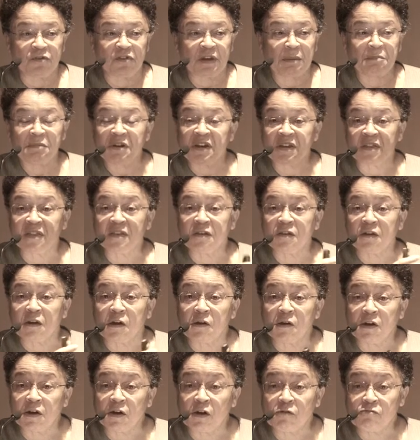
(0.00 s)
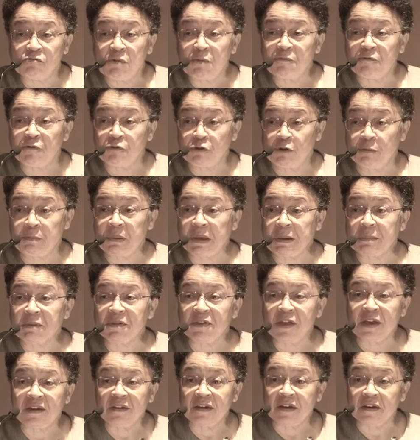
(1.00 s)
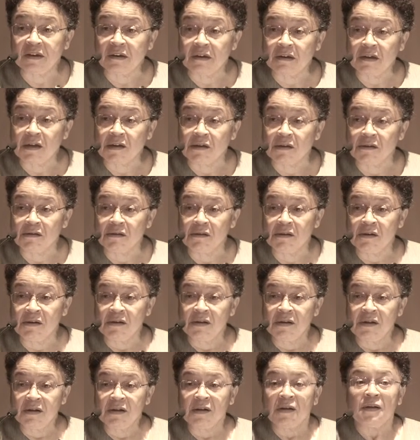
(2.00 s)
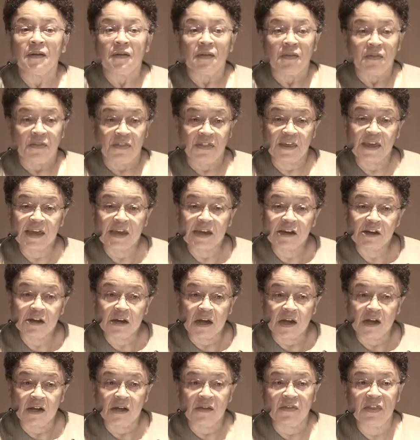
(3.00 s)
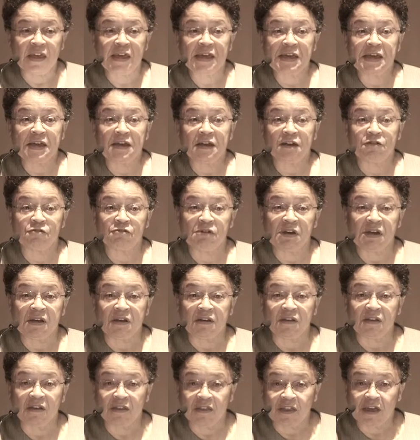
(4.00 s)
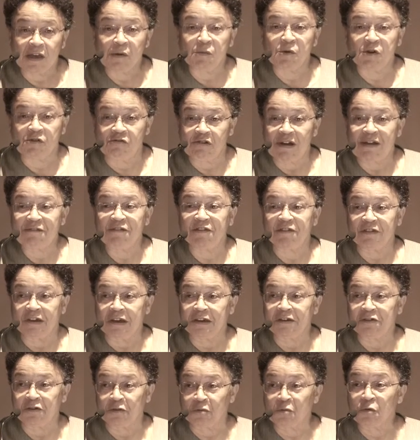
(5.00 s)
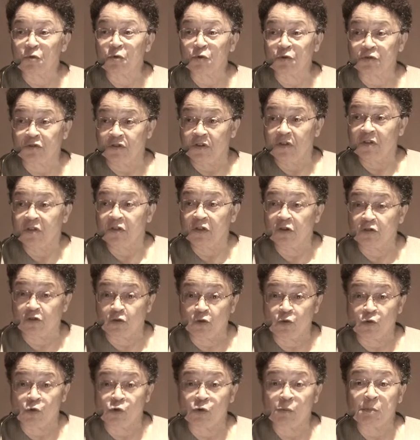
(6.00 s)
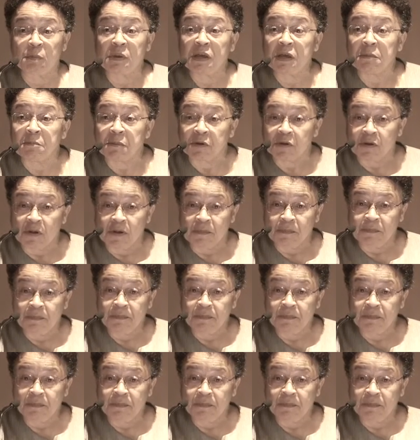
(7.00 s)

Somebody, you know, in a room full of people they didn't know, they, they agreed that they would gravitate towards the tall people